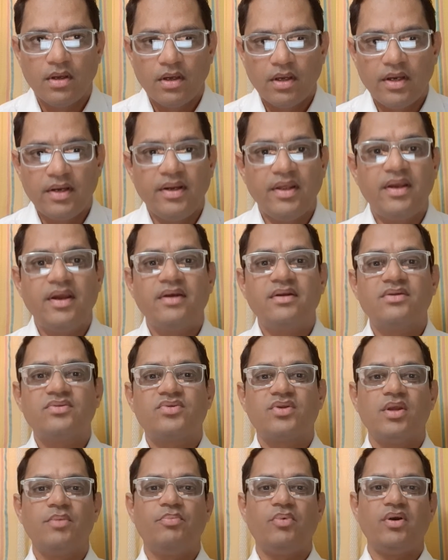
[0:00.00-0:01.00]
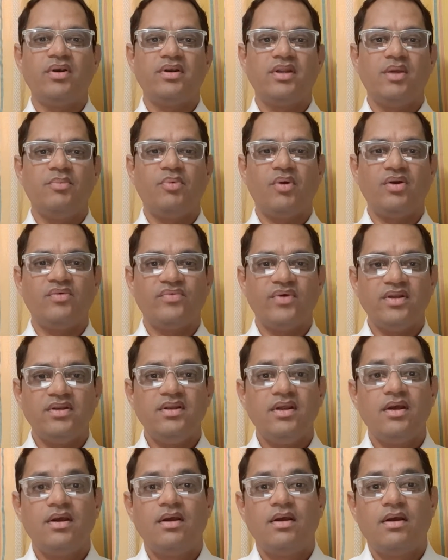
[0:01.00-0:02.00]
Indicator 3.D.1,
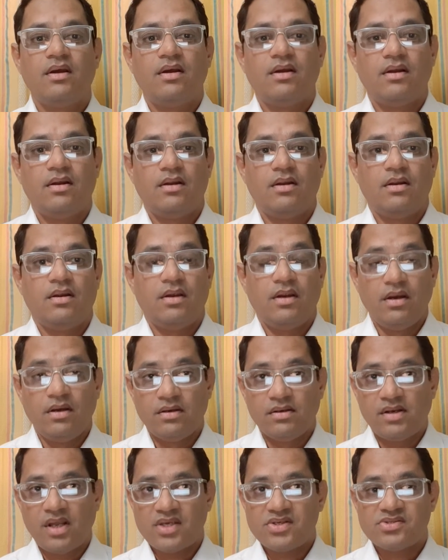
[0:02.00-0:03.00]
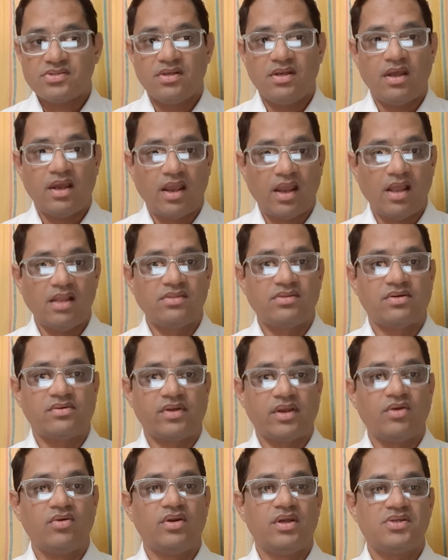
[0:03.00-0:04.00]
international health
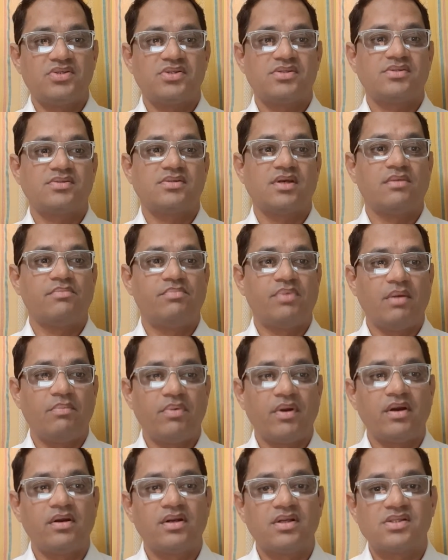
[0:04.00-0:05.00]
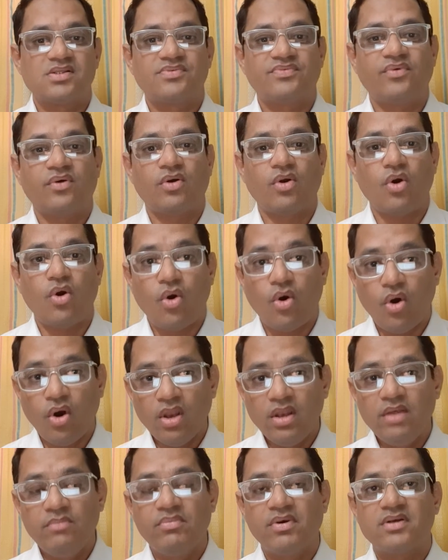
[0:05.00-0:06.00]
regulations and preparedness for
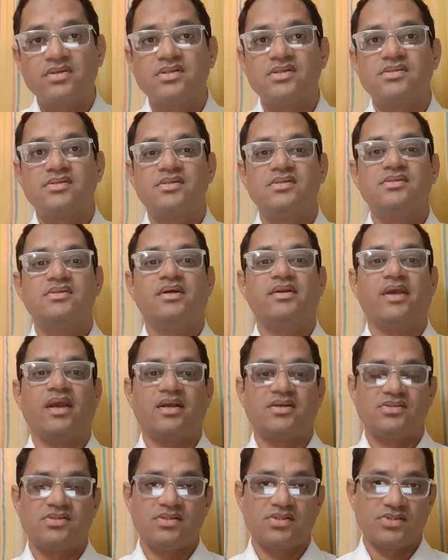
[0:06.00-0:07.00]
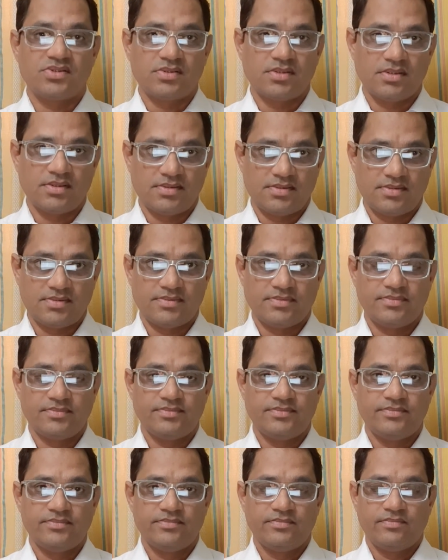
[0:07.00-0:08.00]
all emergencies and exigencies.
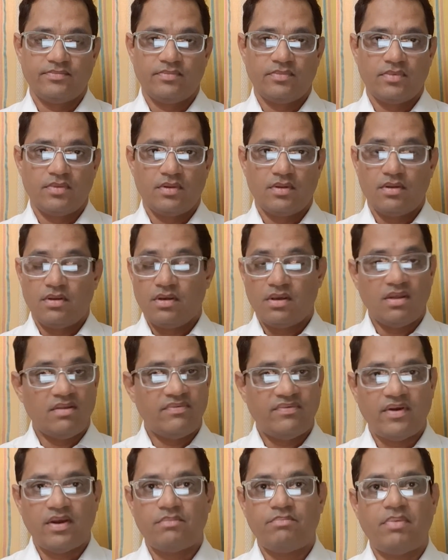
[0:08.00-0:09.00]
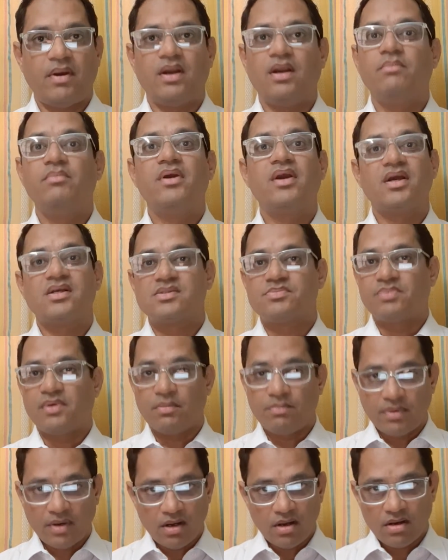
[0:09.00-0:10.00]
In fact, pandemic has
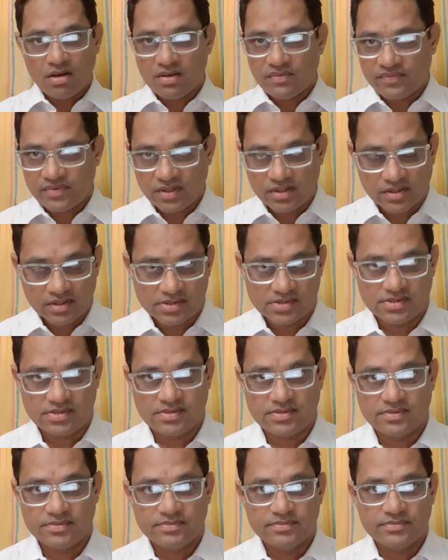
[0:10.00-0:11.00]
prepared a lot of countries,